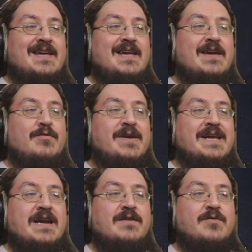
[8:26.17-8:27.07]
if we
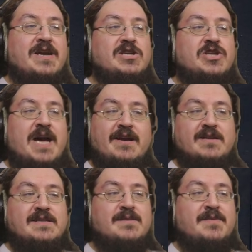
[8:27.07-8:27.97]
get out of range, the
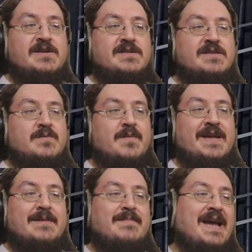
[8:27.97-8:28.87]
icon disappears. When we
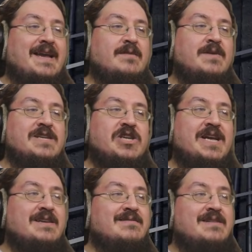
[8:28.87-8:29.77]
get back in range
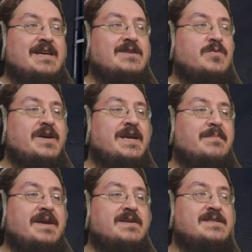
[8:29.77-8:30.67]
again, it
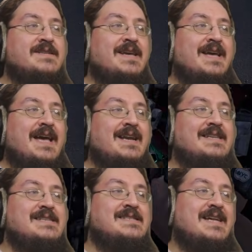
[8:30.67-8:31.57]
reappears. And
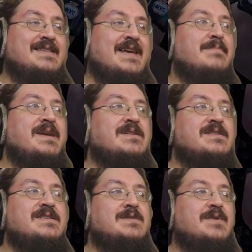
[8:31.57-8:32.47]
it is that 10
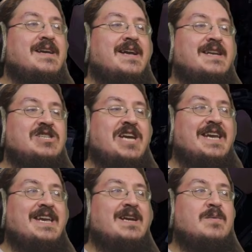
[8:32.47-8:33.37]
meters, as we can kind of check
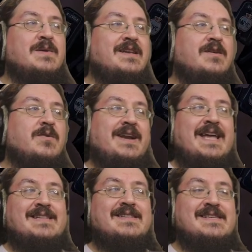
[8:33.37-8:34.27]
here with the
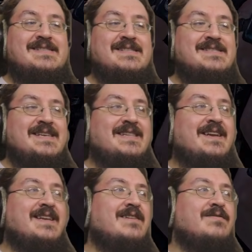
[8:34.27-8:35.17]
grenade distance
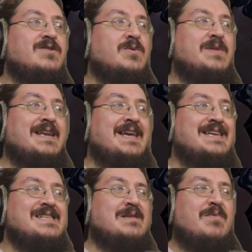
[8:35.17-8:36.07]
indicator, even though that
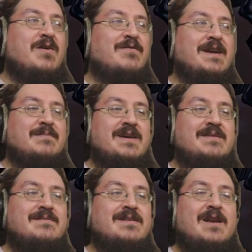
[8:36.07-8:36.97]
isn't perfect,
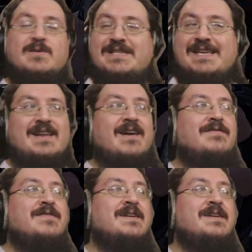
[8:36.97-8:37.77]
but close enough.